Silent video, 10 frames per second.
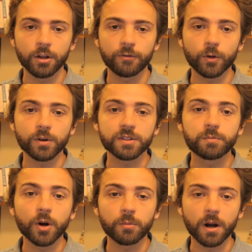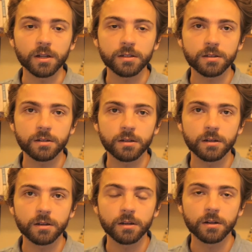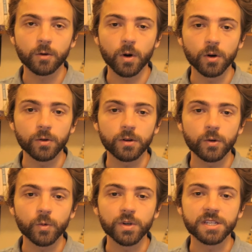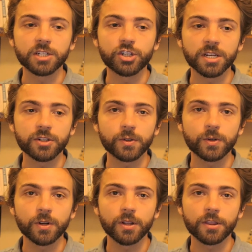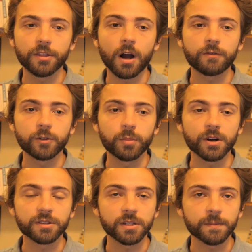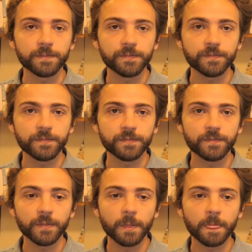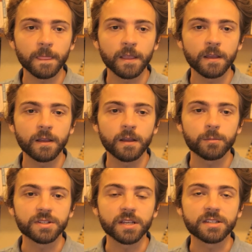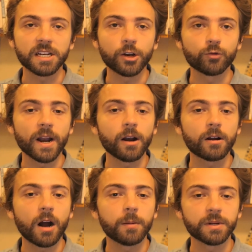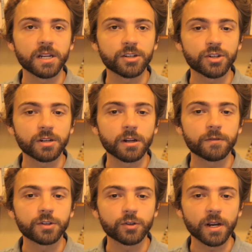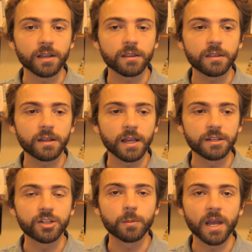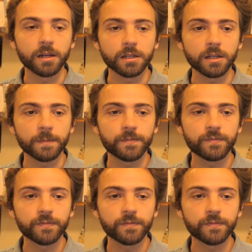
Florence Beaumont, quote, was a gentle, thoughtful person, possessing a rare combination of strength and humanity.